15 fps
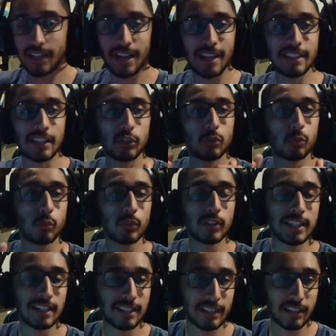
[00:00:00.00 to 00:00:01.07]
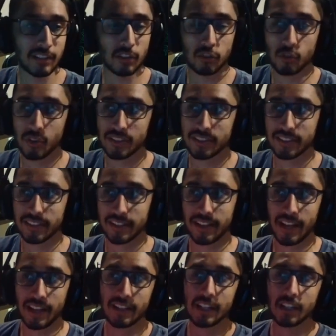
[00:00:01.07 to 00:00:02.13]
and then you re-click the joystick
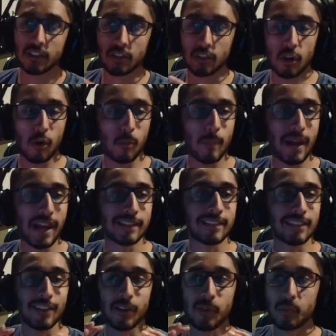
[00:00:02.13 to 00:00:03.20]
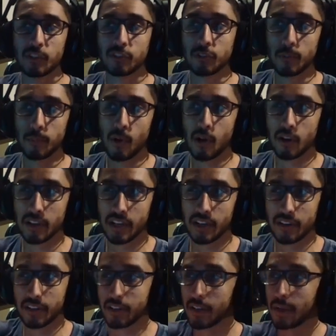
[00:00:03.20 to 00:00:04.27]
again to go back to the original ball
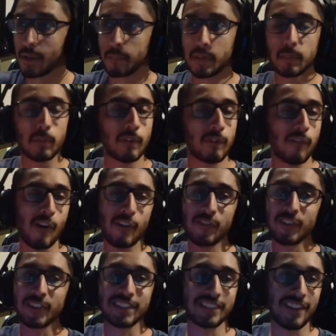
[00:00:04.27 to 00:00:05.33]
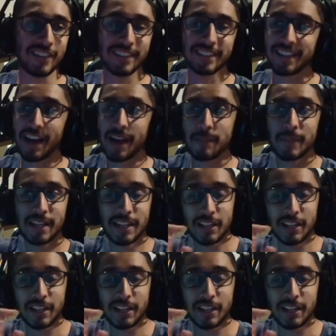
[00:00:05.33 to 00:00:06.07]
carrier. People fall for this all the time.